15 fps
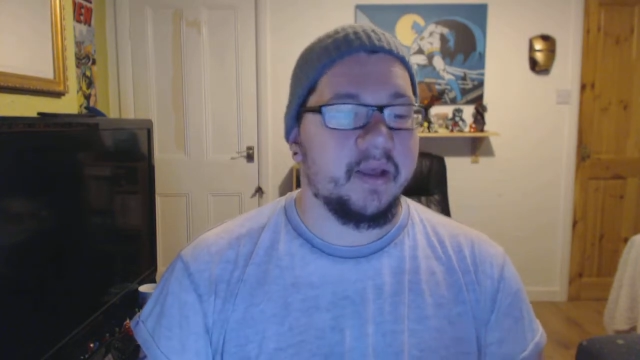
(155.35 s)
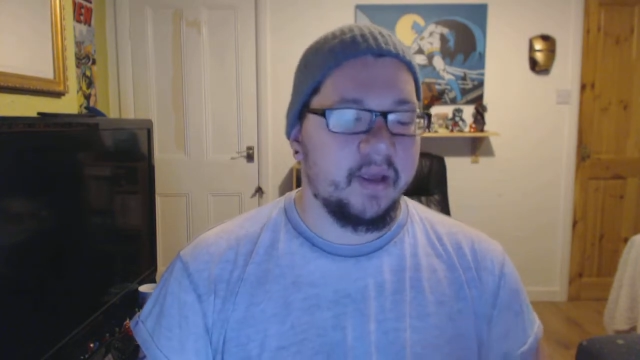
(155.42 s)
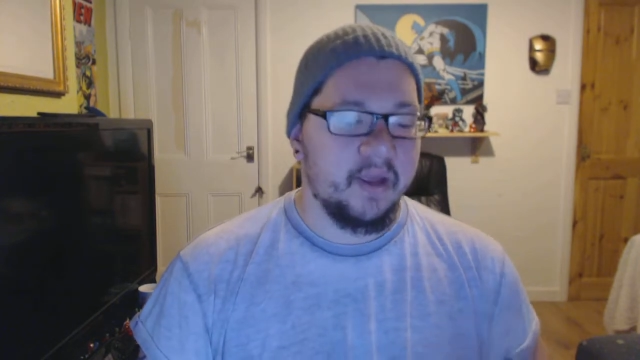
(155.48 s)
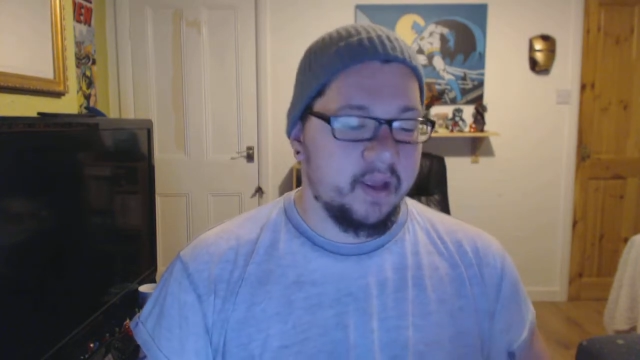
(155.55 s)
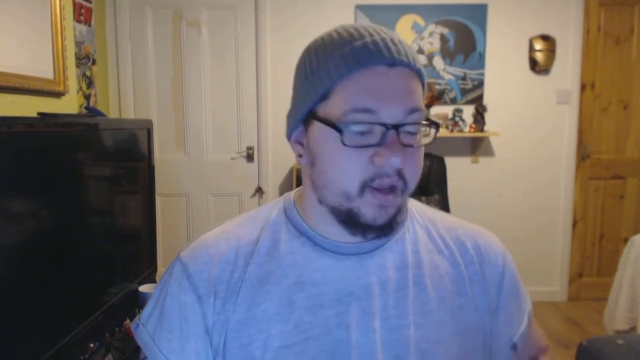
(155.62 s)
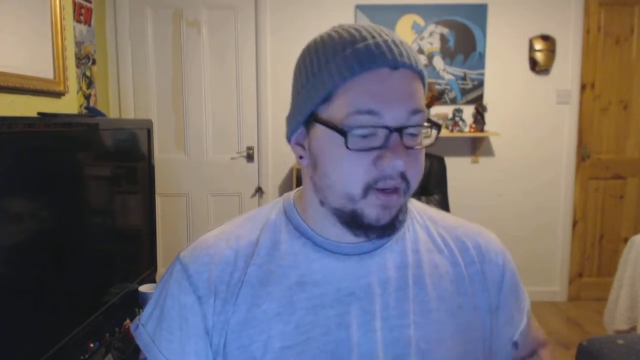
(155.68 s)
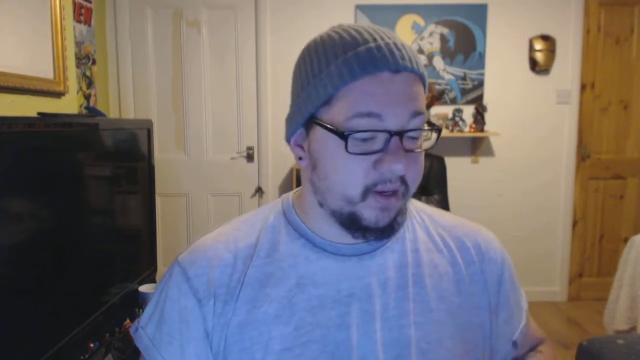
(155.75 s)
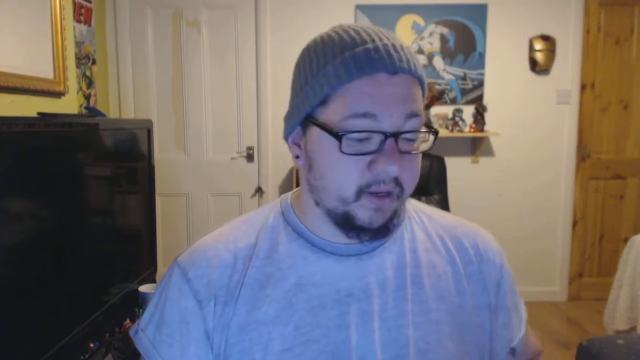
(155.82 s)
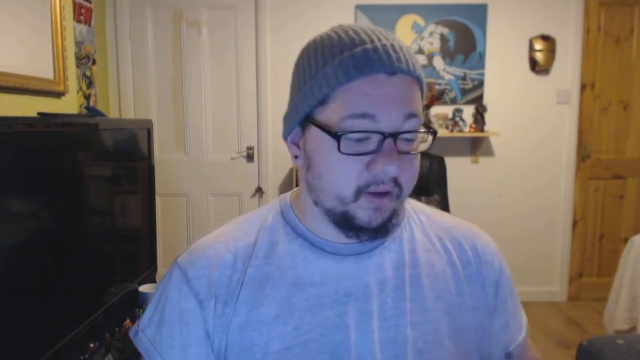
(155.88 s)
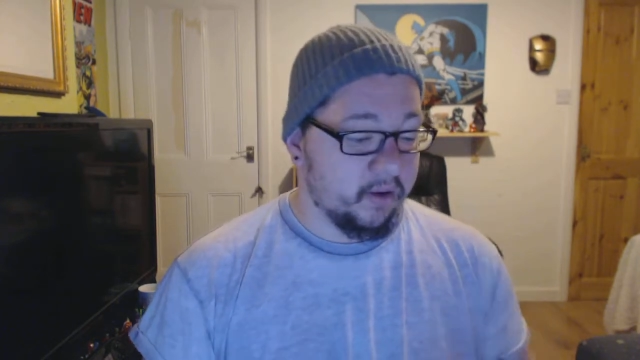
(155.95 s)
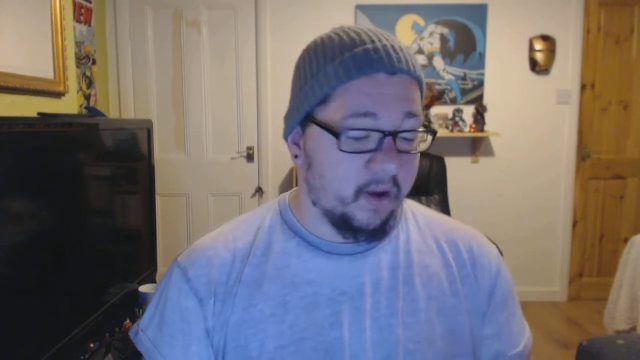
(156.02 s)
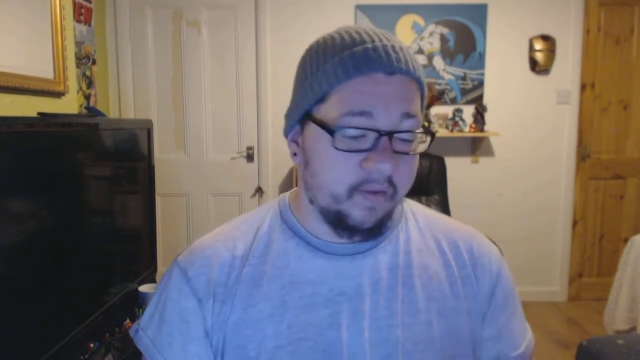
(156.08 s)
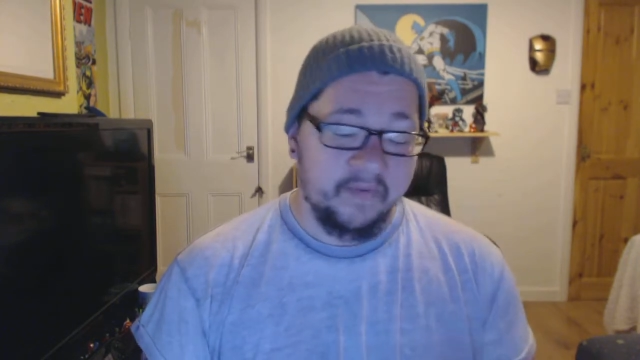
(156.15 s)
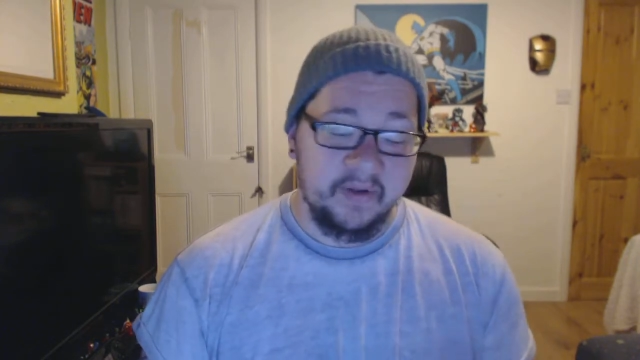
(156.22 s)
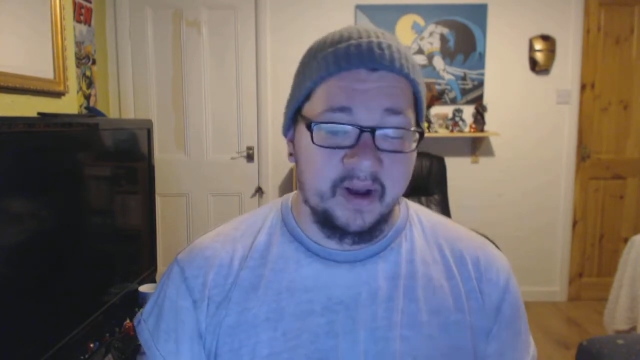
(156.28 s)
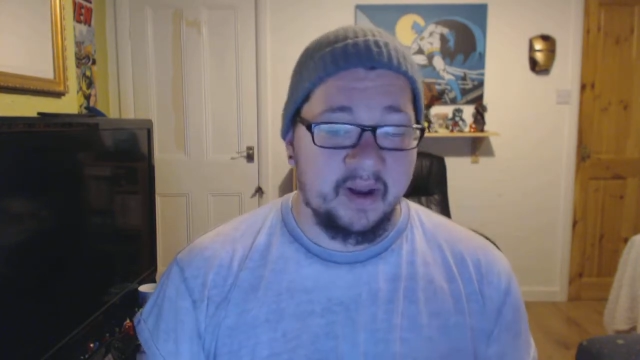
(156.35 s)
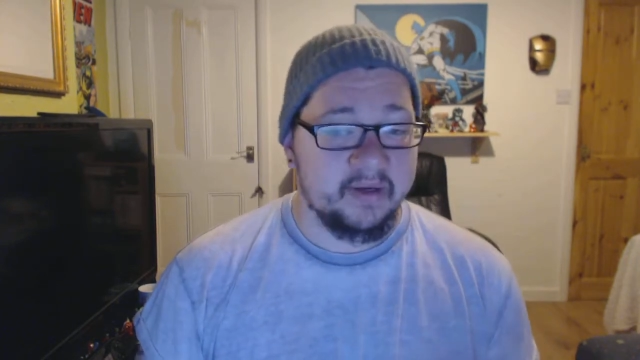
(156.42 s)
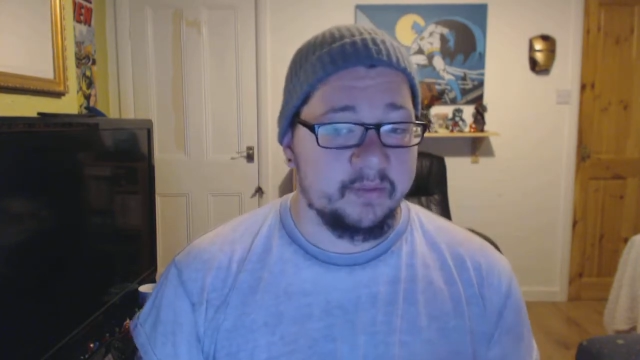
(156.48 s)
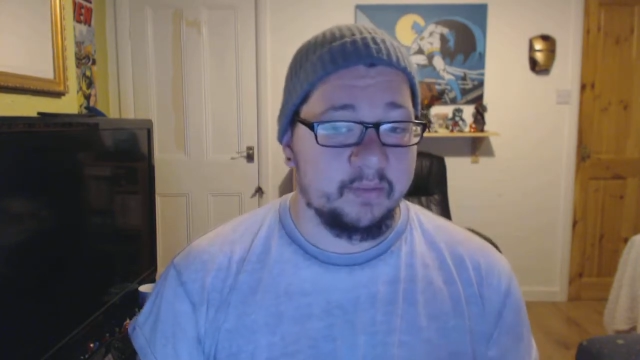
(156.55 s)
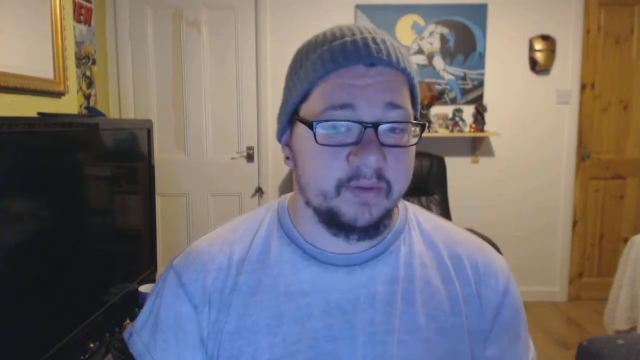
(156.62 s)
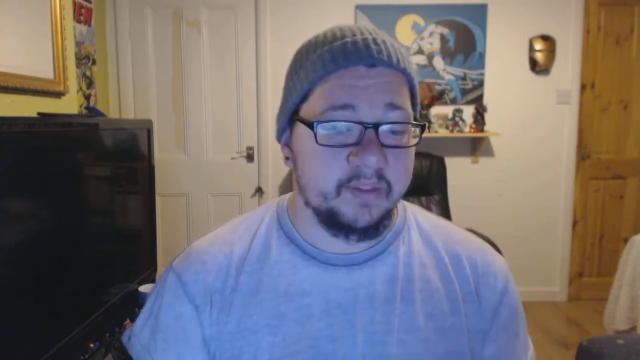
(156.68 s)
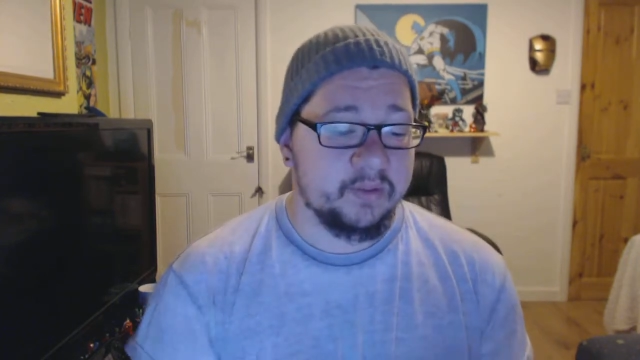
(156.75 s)
And they've got other
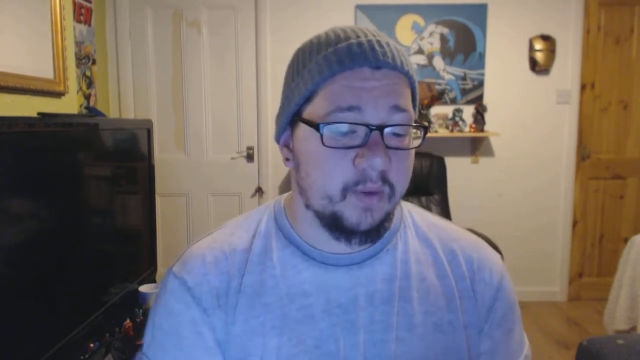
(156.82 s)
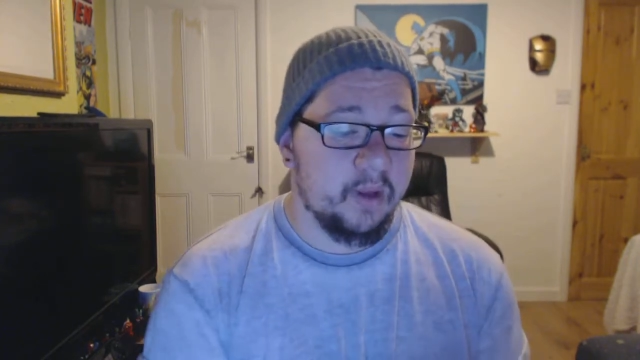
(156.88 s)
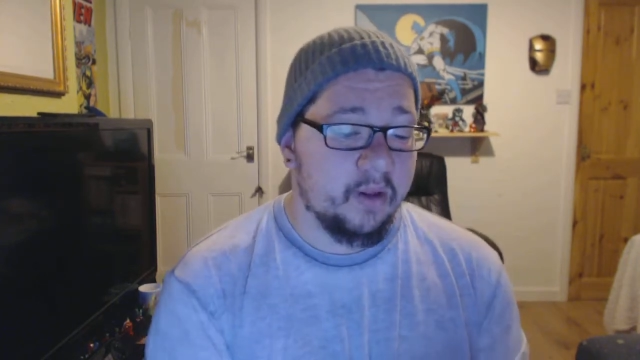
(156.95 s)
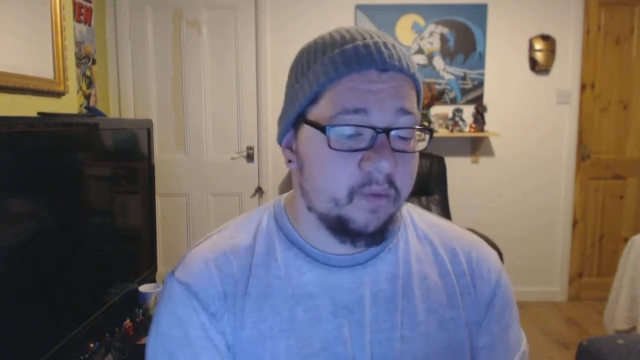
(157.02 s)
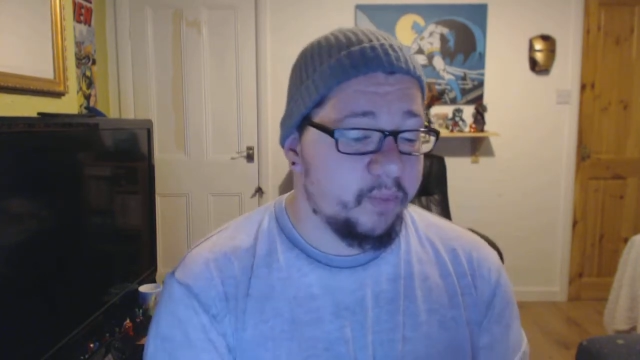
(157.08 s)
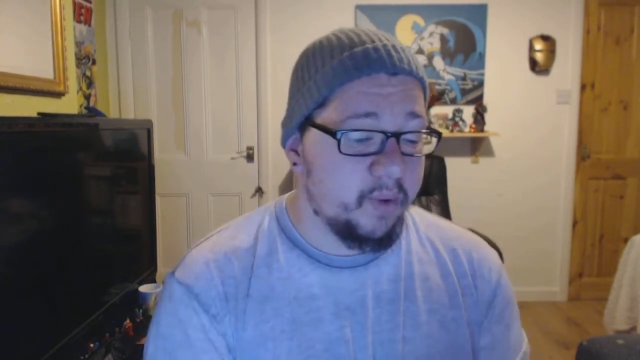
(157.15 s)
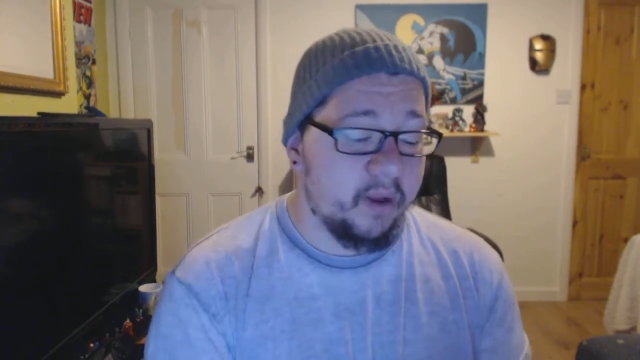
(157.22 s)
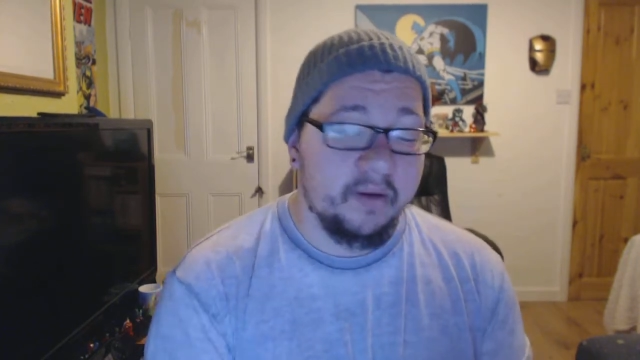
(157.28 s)
collectibles as well,